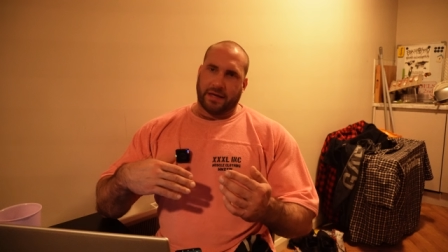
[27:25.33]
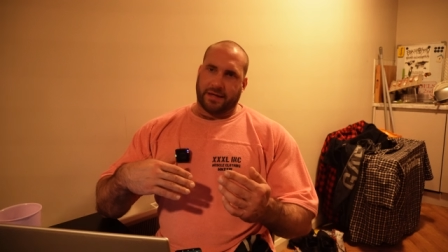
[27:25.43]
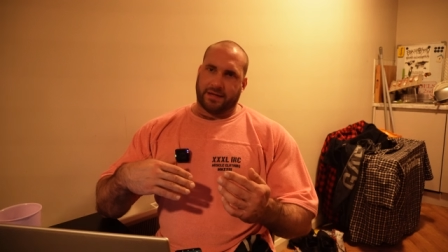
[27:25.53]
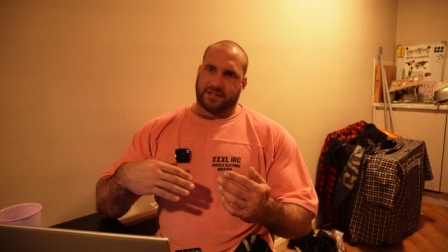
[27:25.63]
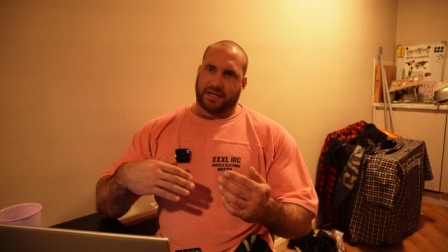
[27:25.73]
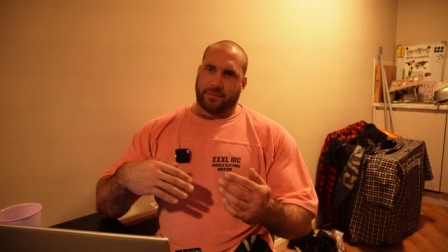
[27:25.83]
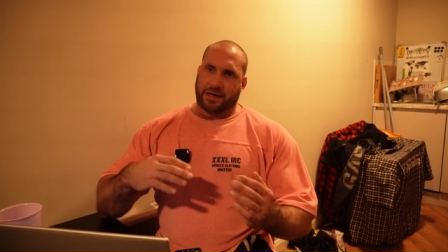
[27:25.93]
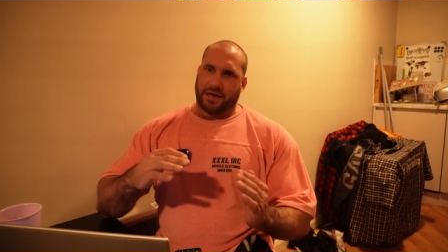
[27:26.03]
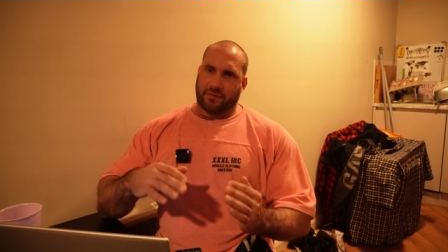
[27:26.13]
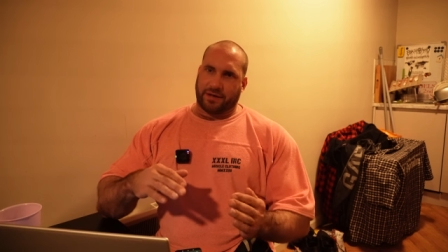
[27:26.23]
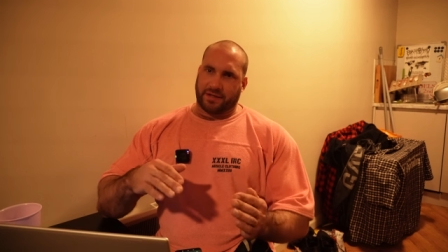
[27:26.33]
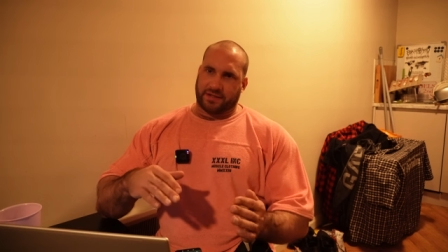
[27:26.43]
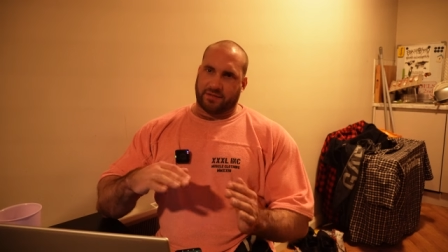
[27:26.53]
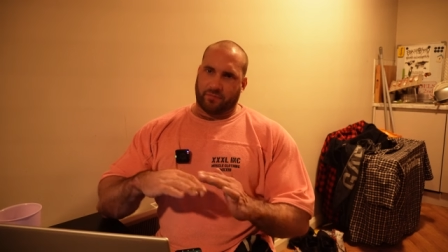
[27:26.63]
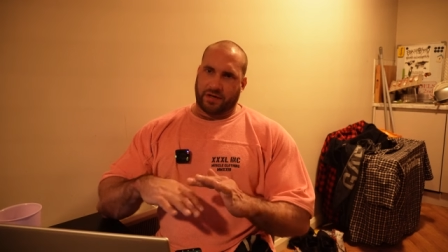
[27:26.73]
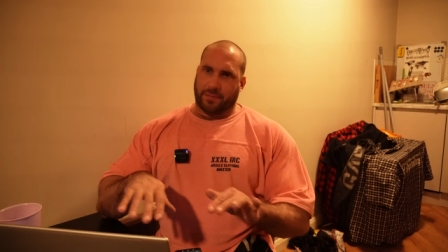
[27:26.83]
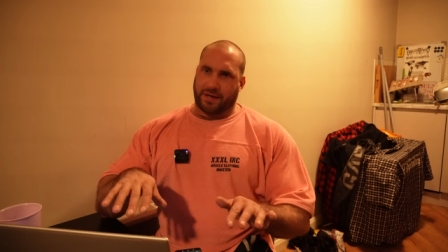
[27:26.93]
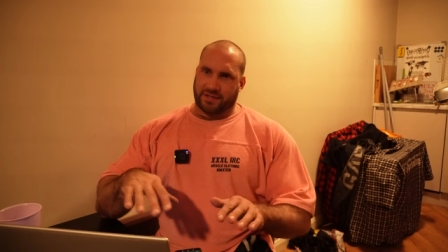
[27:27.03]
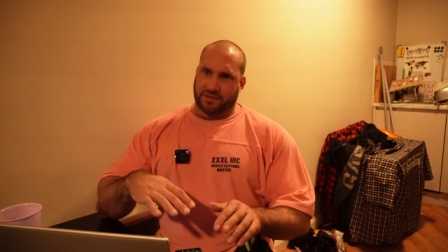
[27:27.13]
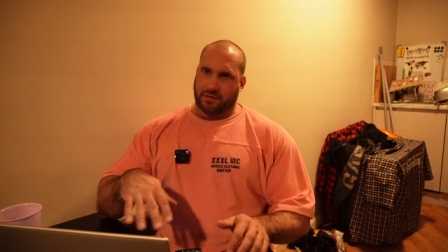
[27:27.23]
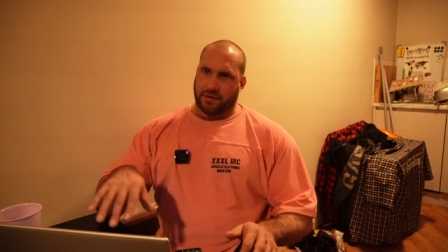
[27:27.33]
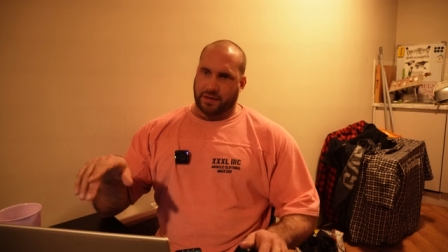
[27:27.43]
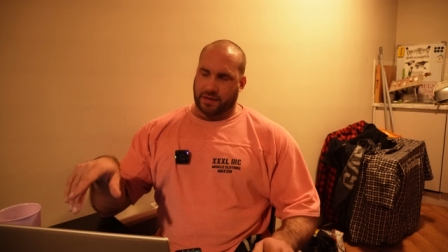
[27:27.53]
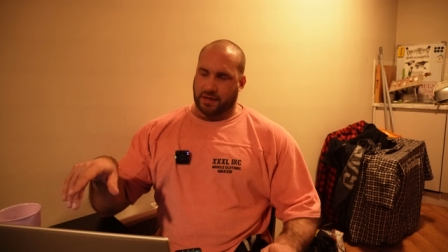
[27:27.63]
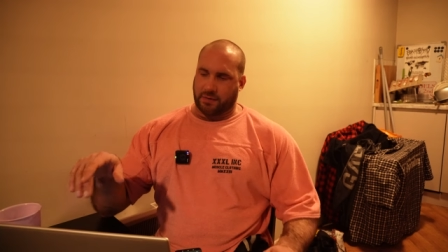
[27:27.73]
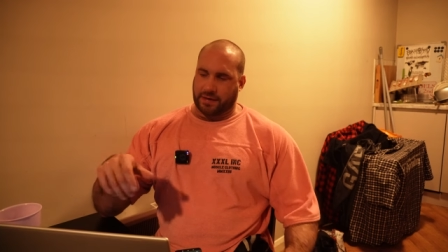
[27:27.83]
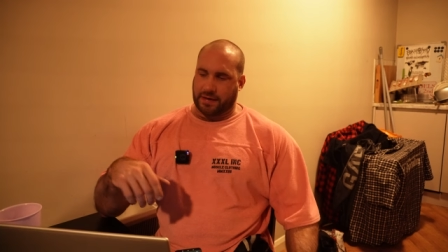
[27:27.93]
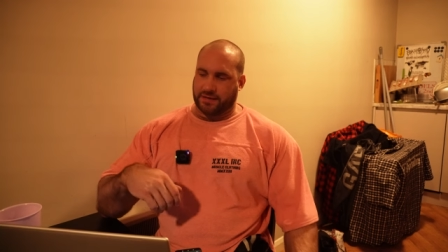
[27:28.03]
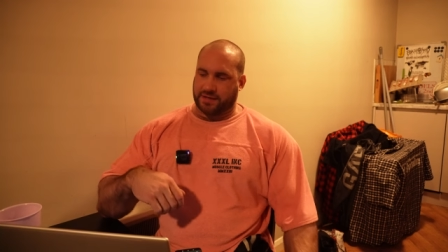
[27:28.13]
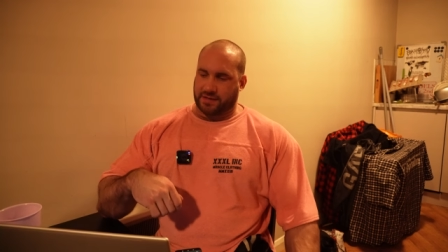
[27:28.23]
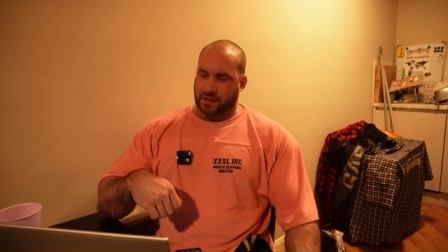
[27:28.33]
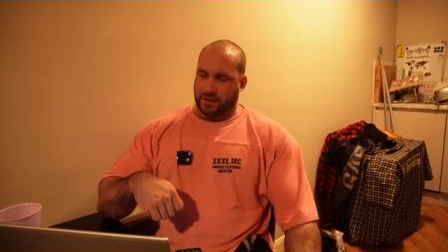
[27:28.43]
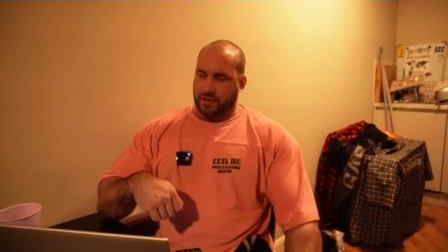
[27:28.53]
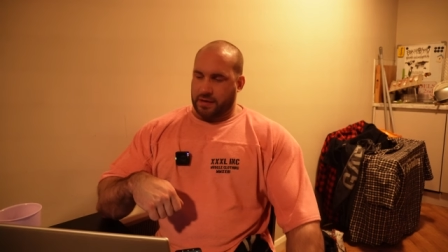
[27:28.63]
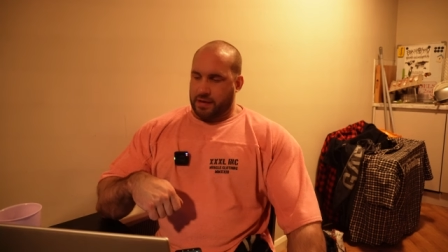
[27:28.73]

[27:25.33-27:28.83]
in the same calories and rebaseline it and go again. So